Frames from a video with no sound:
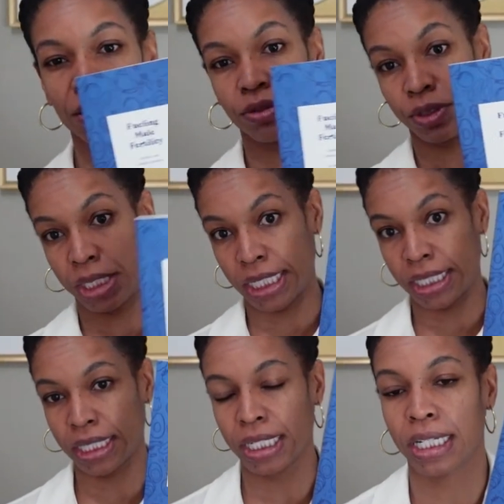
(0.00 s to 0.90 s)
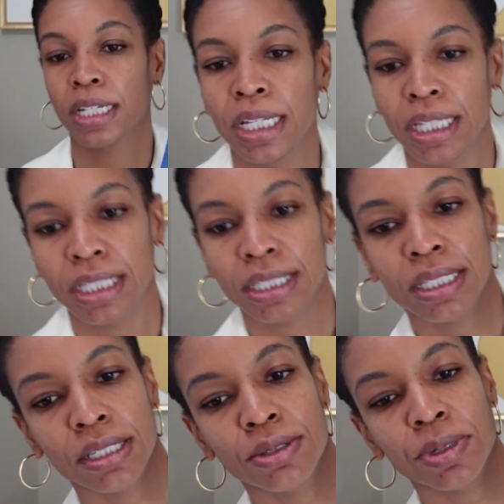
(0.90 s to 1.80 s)
Male Fertility. This
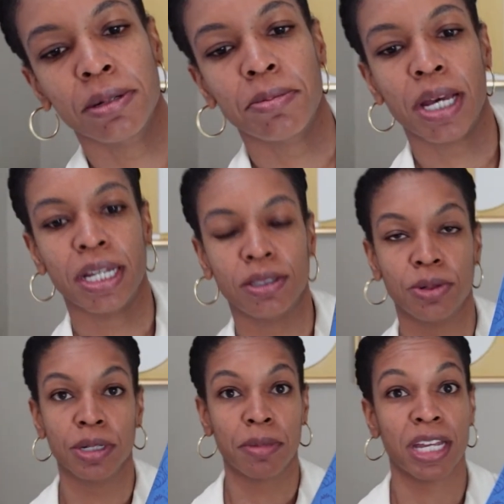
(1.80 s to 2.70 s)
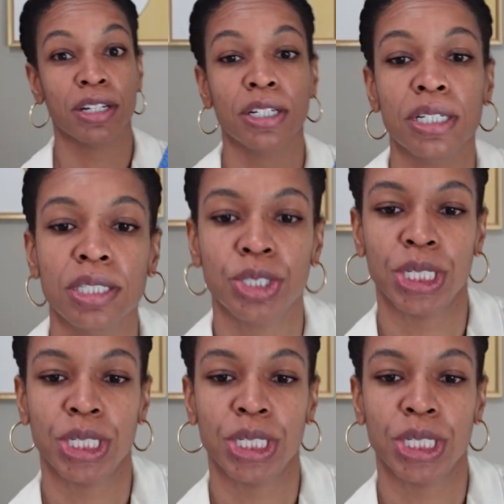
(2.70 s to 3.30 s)
is written by Lauren Maneker.